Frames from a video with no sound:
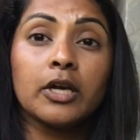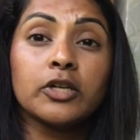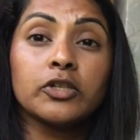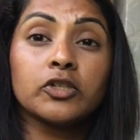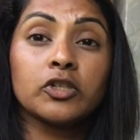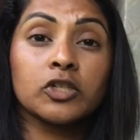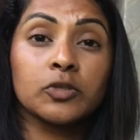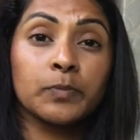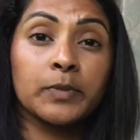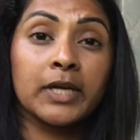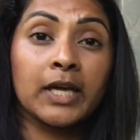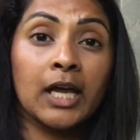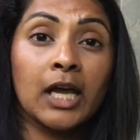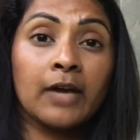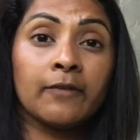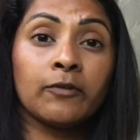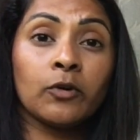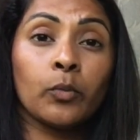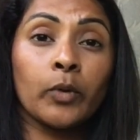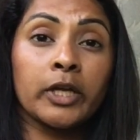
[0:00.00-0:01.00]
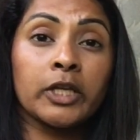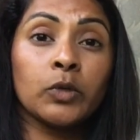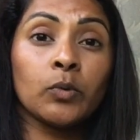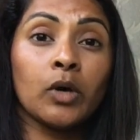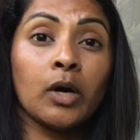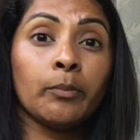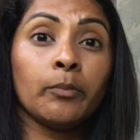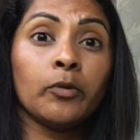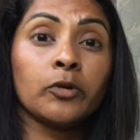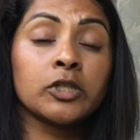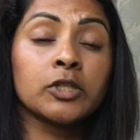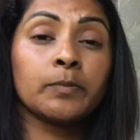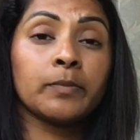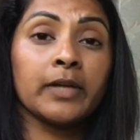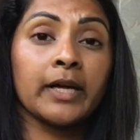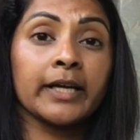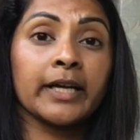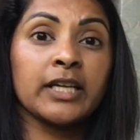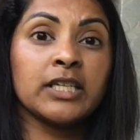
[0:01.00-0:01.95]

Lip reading: Just be careful when you are multiplying